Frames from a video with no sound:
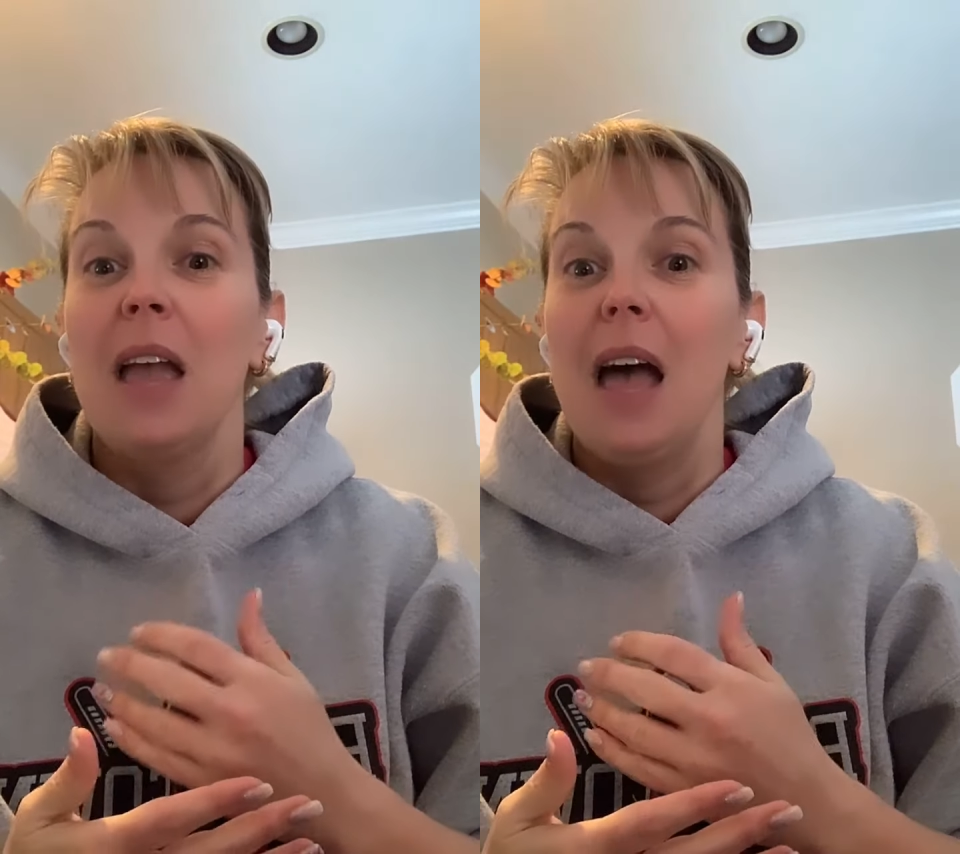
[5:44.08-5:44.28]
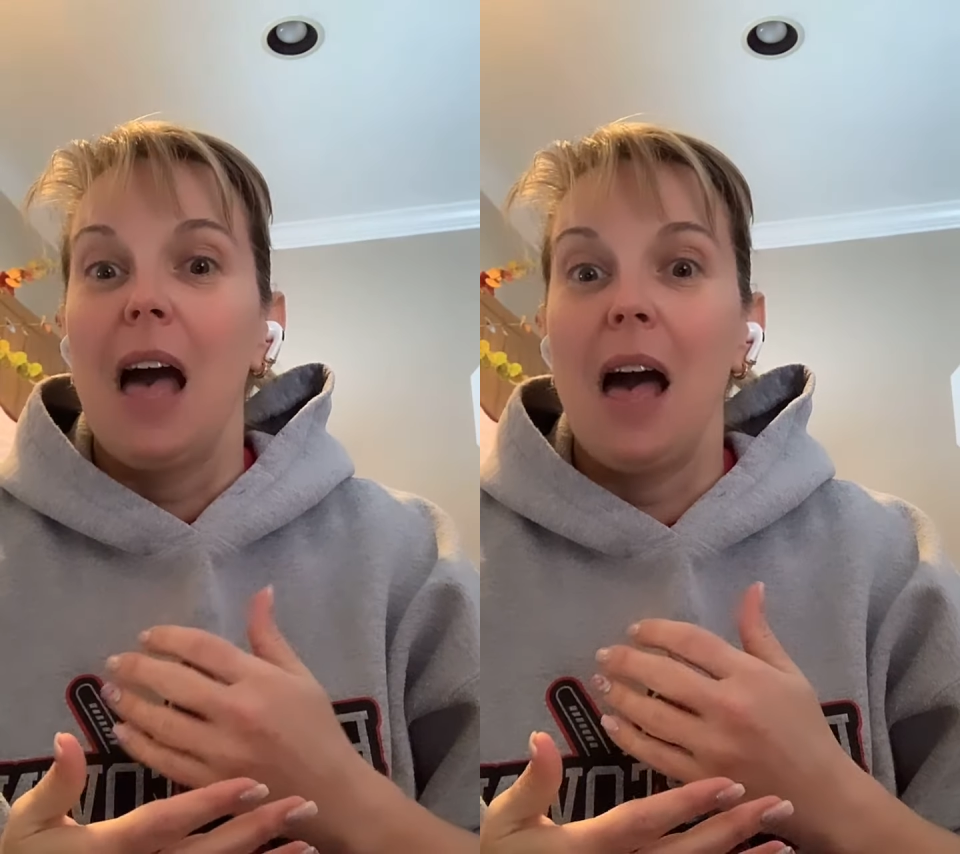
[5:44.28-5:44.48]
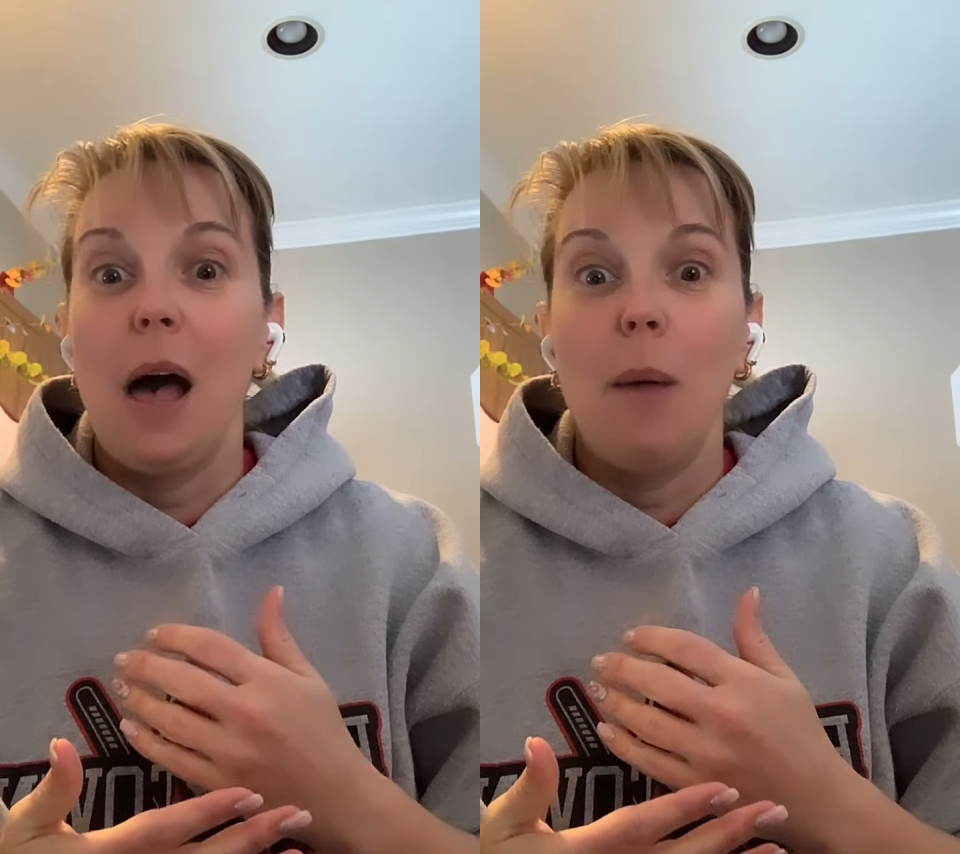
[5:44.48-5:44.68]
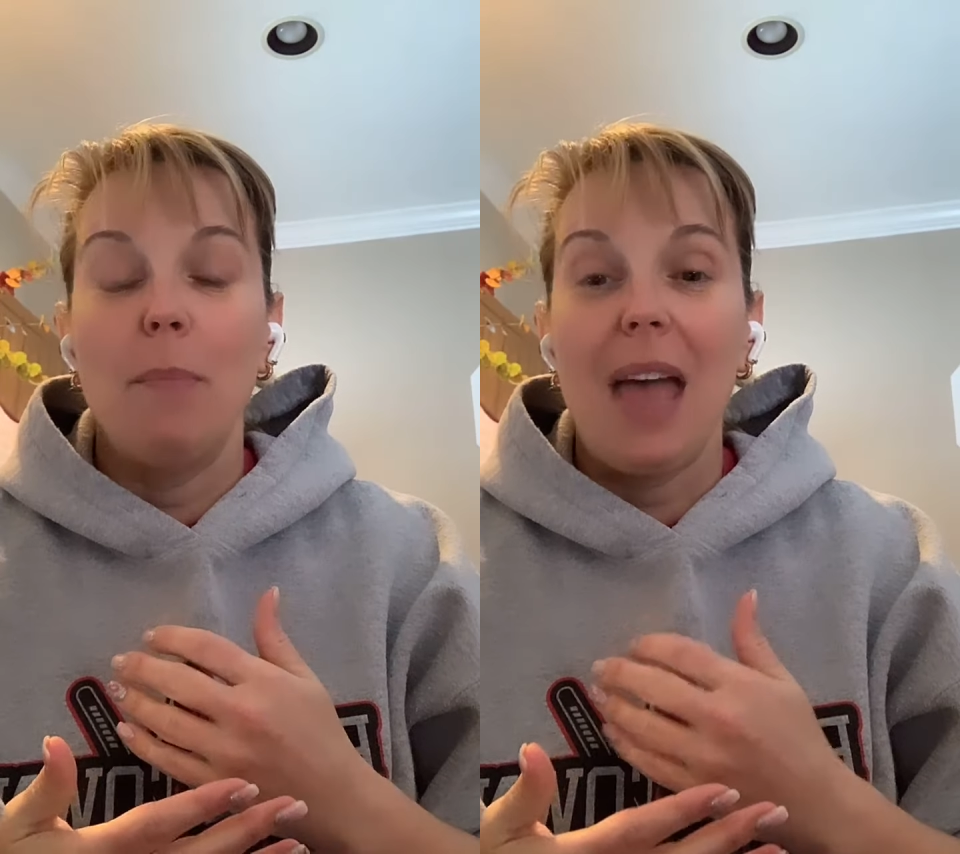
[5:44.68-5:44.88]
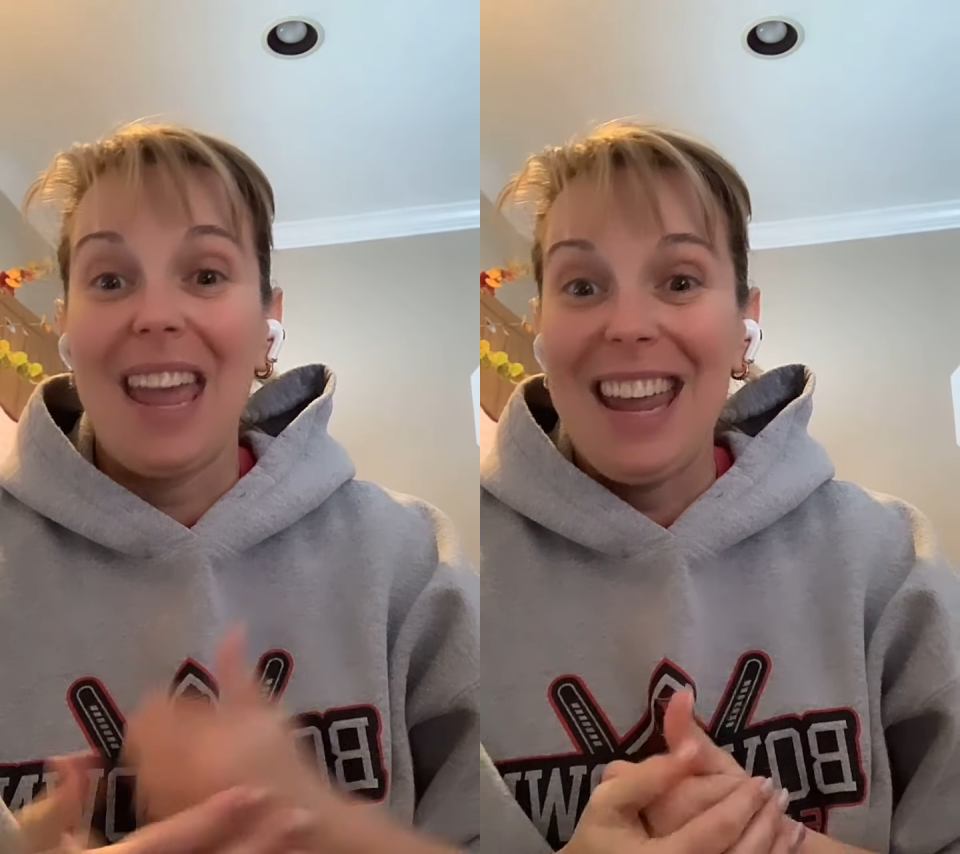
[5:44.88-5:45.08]

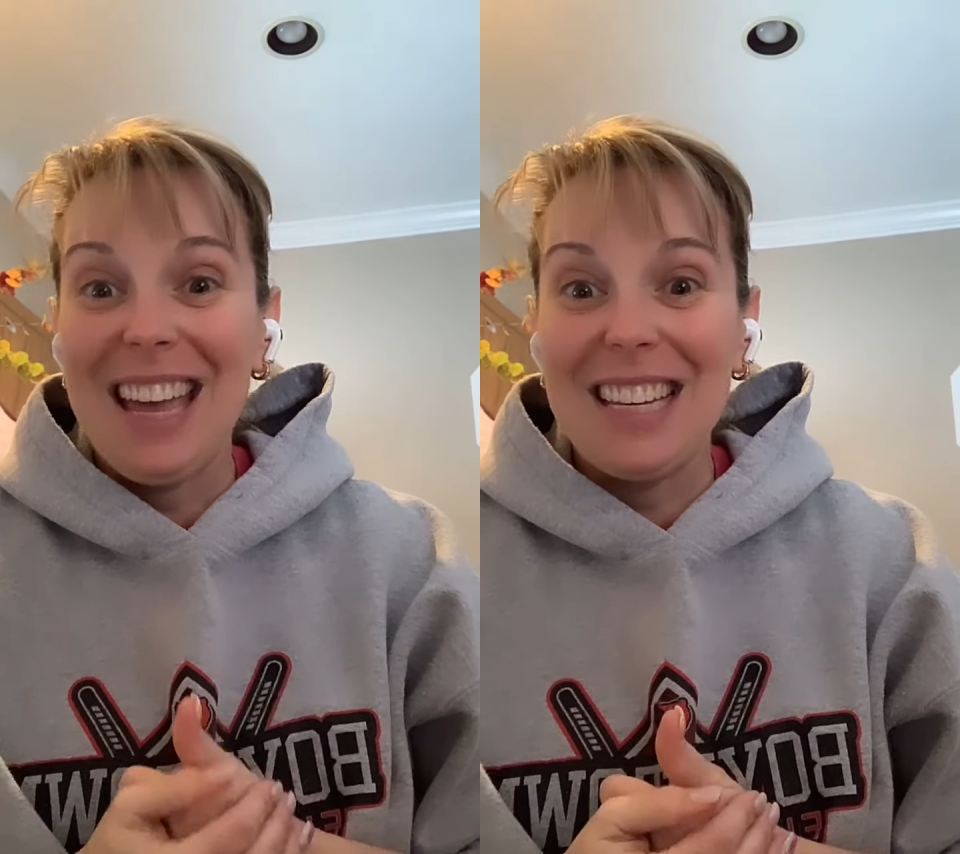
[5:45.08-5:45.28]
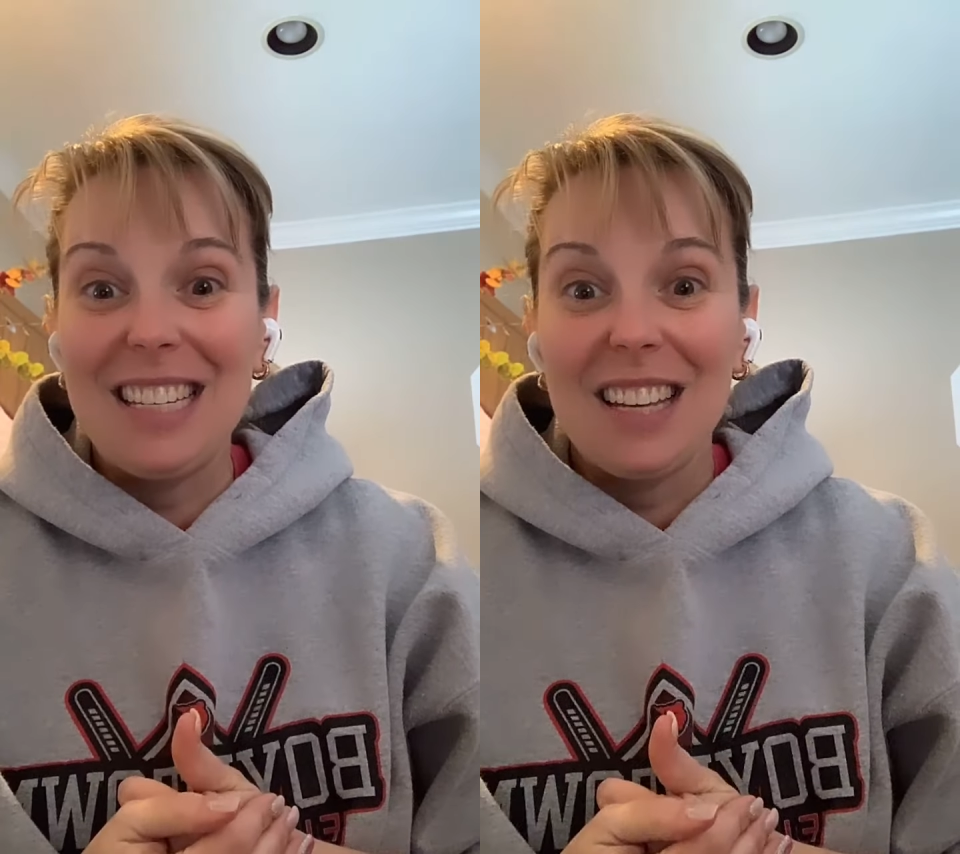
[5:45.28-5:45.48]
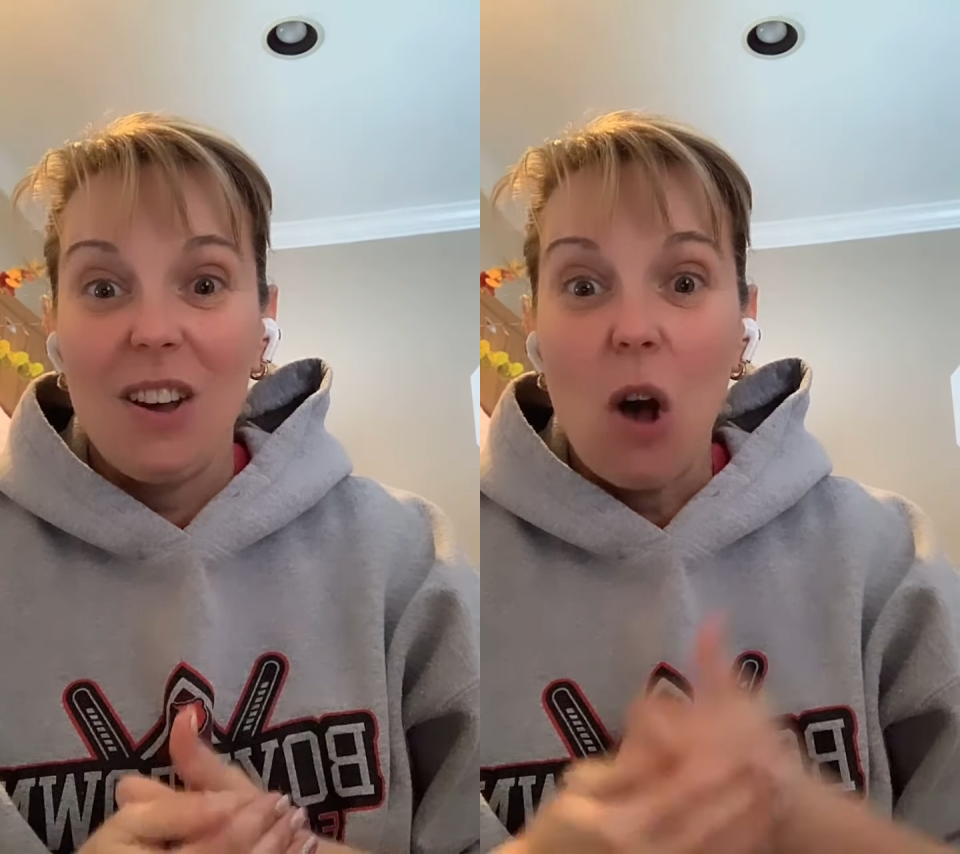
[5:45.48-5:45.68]
And